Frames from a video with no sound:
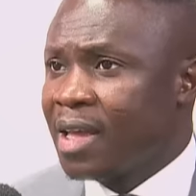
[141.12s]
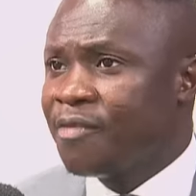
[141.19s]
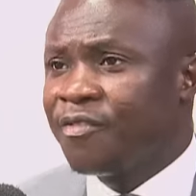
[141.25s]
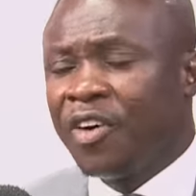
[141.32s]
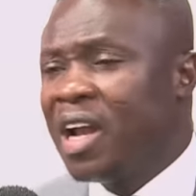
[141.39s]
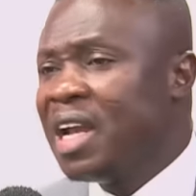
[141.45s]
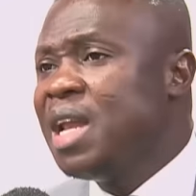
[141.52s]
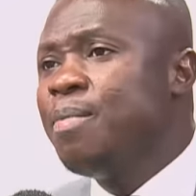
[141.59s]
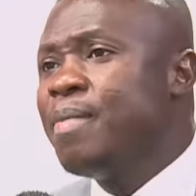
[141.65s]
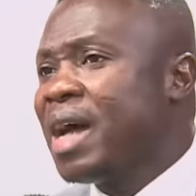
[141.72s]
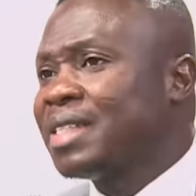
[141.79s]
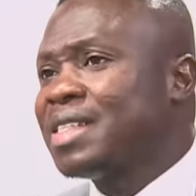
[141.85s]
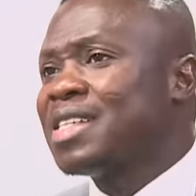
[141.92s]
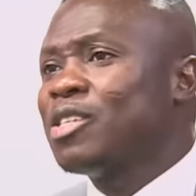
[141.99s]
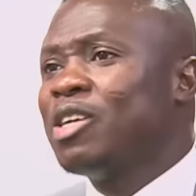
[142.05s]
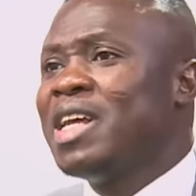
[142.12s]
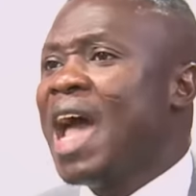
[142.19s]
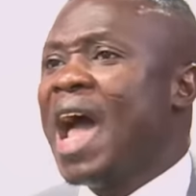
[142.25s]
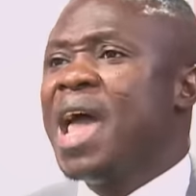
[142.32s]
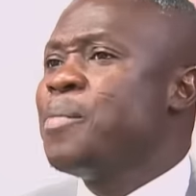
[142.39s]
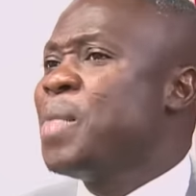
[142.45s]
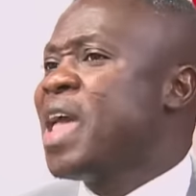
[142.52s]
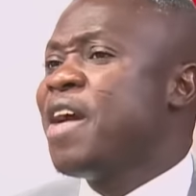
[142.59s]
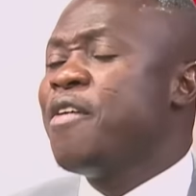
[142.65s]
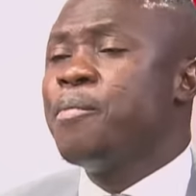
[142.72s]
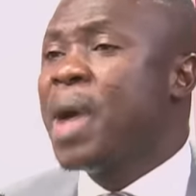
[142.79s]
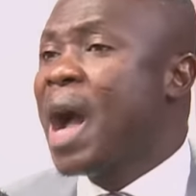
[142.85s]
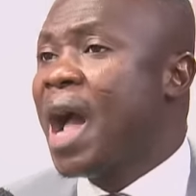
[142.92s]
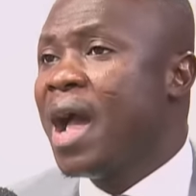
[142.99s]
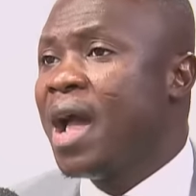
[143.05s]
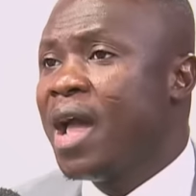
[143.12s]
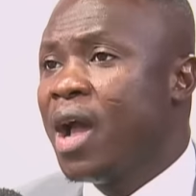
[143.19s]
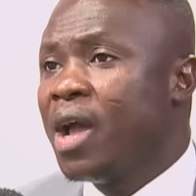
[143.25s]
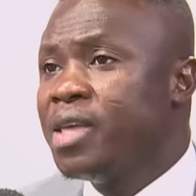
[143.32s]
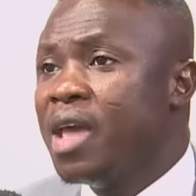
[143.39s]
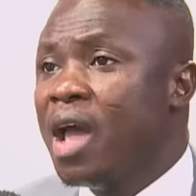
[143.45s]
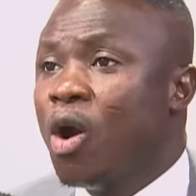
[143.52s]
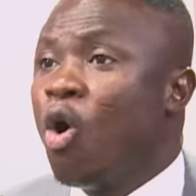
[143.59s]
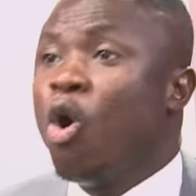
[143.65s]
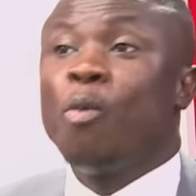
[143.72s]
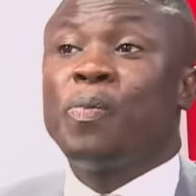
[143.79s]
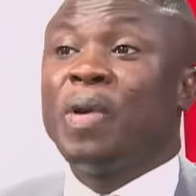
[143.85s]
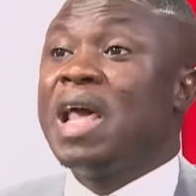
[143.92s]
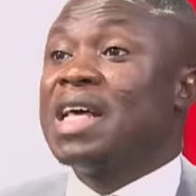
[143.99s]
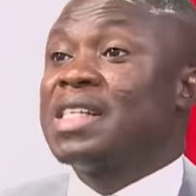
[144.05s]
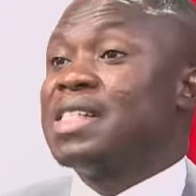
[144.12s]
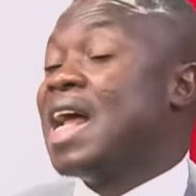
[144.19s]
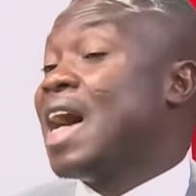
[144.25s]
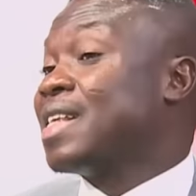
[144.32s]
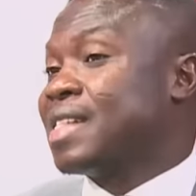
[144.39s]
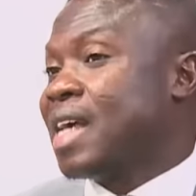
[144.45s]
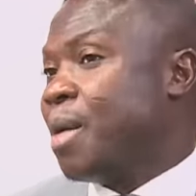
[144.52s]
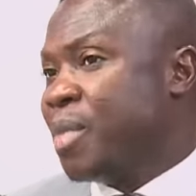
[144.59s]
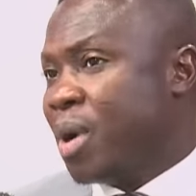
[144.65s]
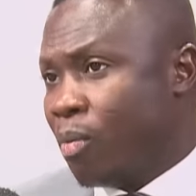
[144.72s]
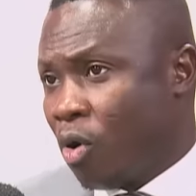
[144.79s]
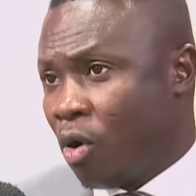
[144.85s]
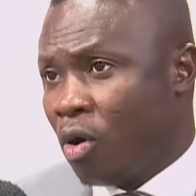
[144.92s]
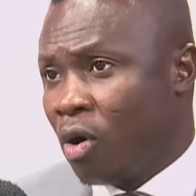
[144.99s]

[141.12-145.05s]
Friendly matches, no, yeah, may ma, ye old players, that's I'm a boy.